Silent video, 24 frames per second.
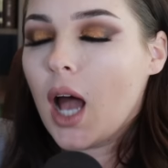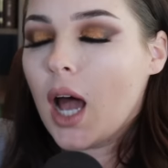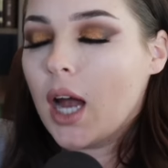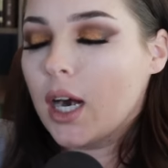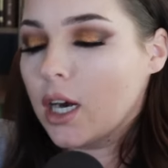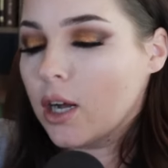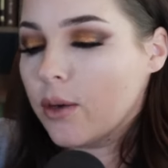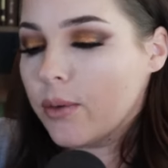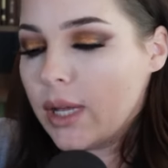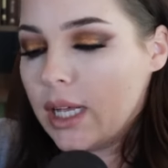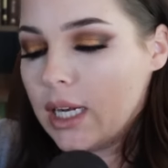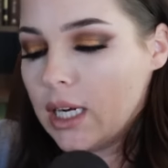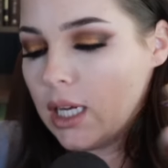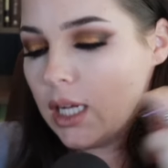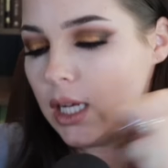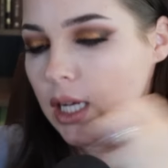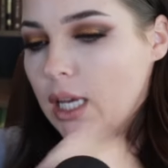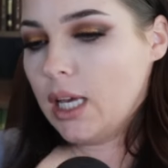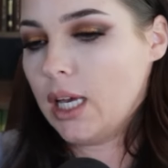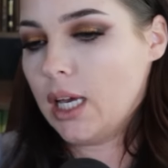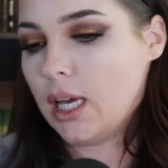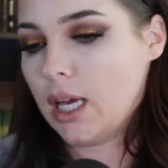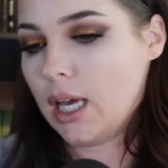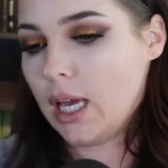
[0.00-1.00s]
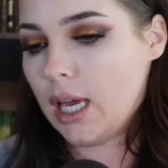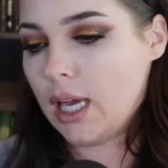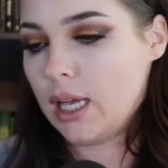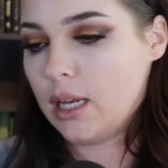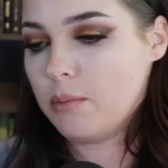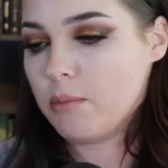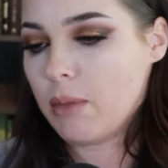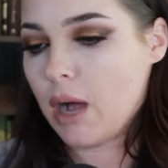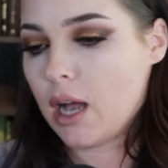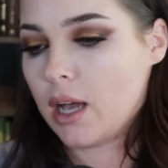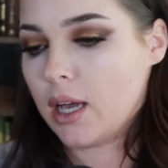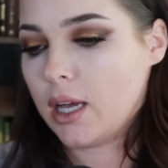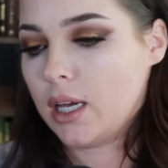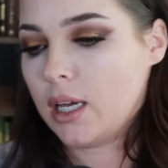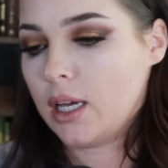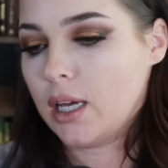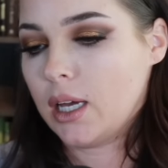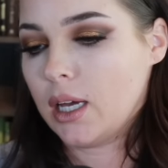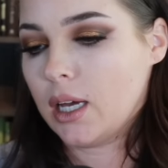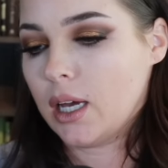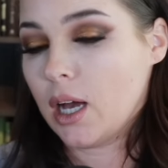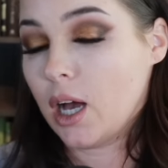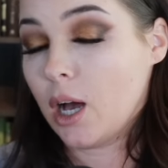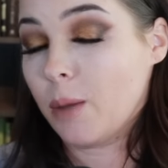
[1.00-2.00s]
I don't know. In
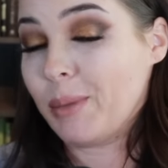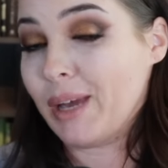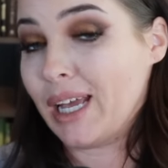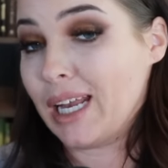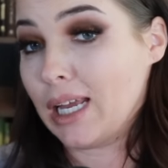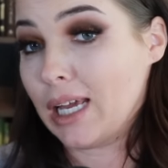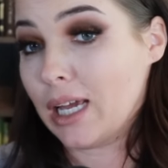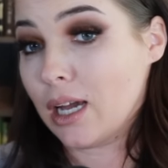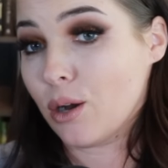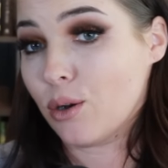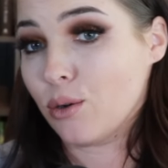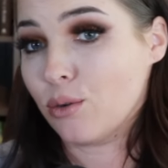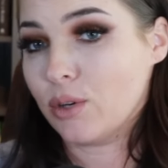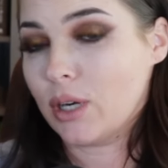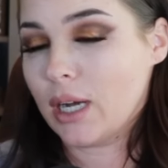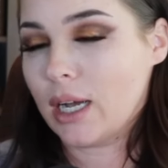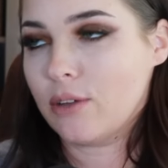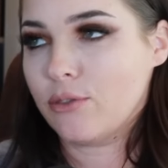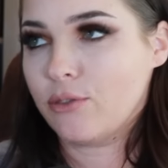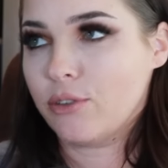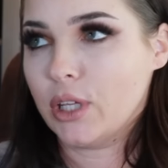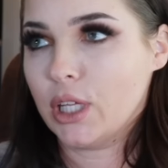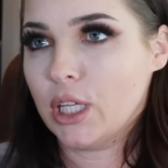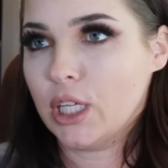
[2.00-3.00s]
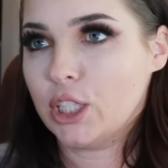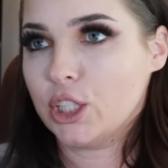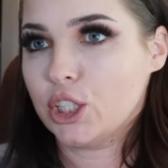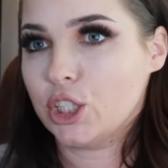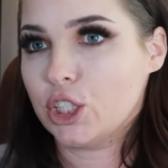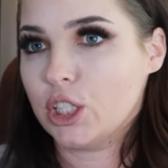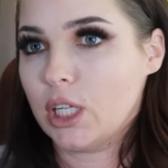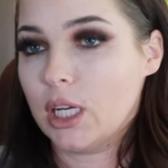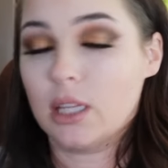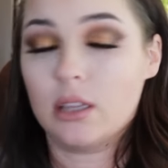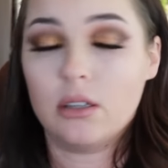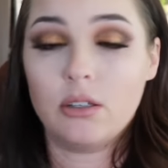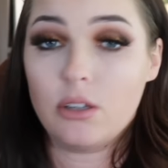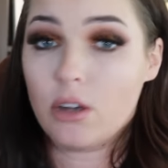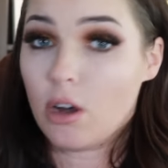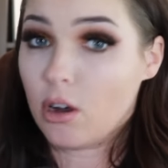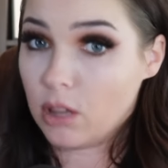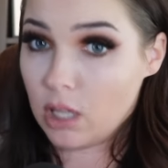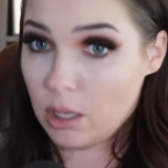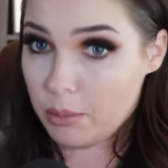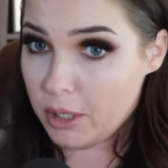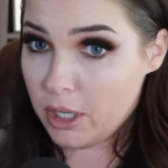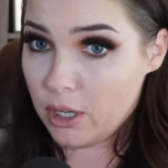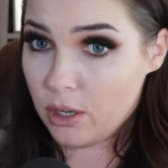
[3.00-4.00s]
my opinion, I feel like she, and y'all
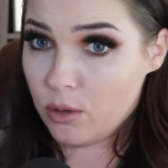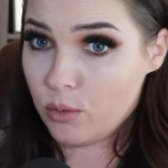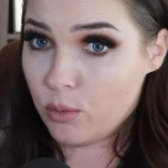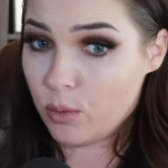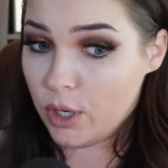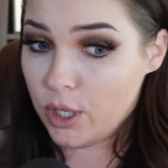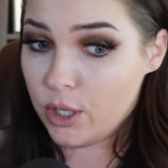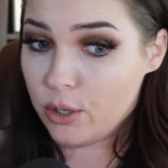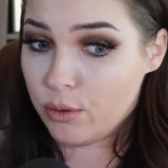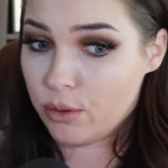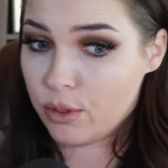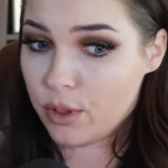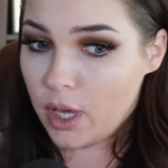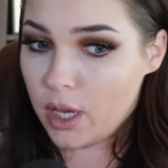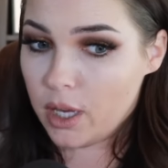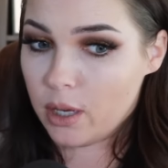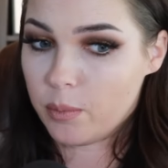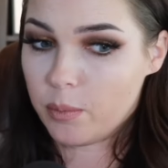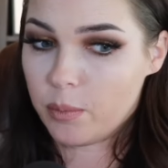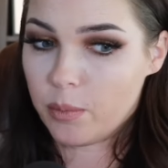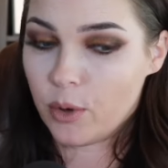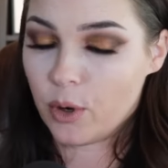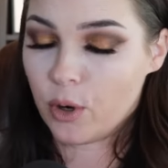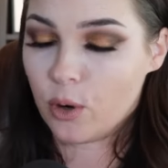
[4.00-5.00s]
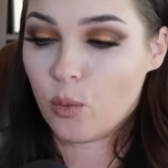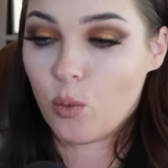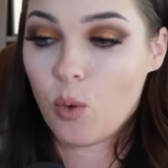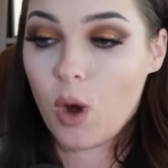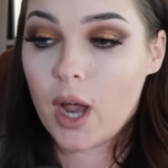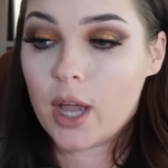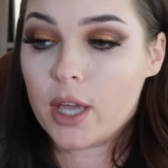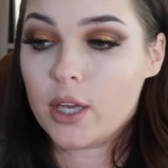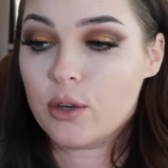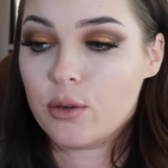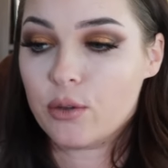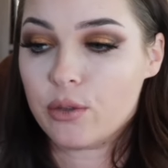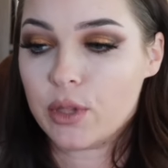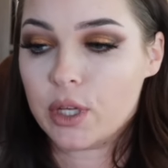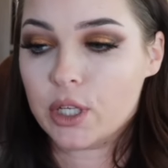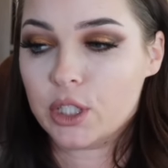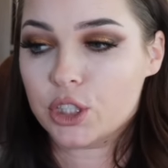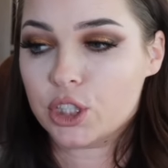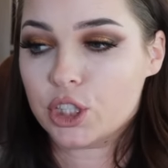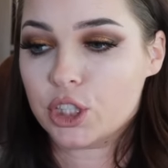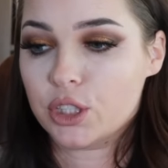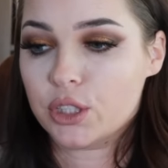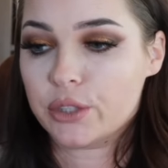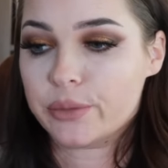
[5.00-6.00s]
let me know what you think or why you think
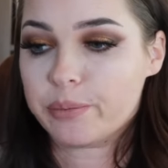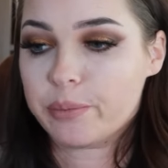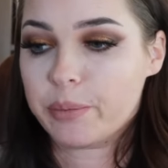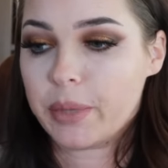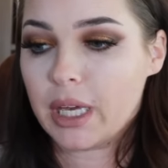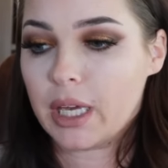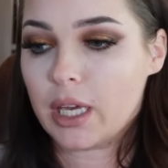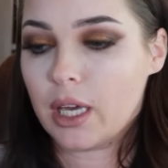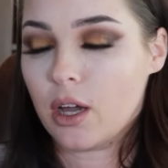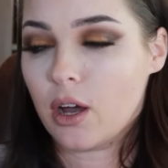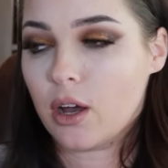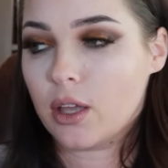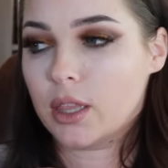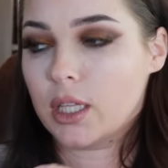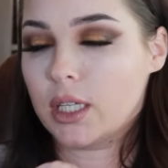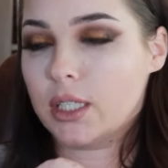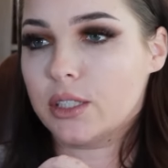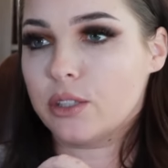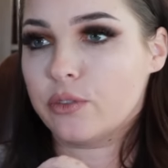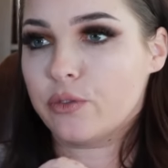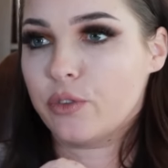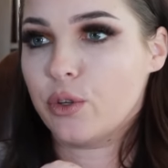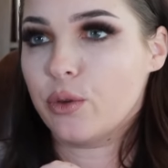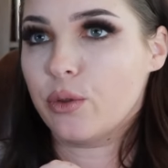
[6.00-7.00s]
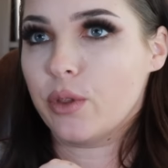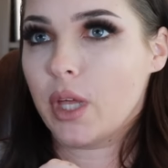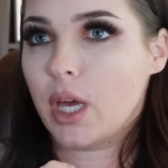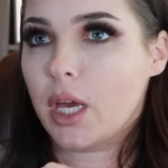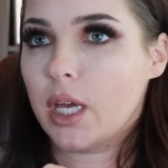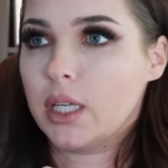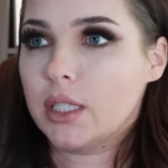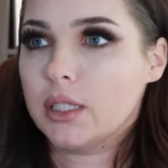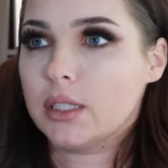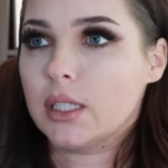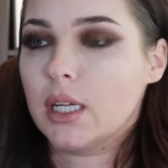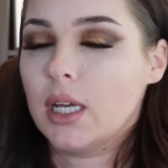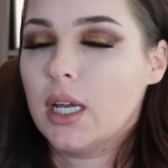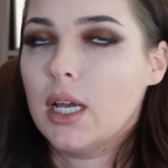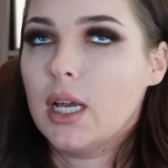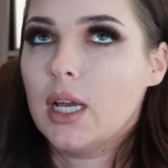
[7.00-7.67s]
she's picking on these few things.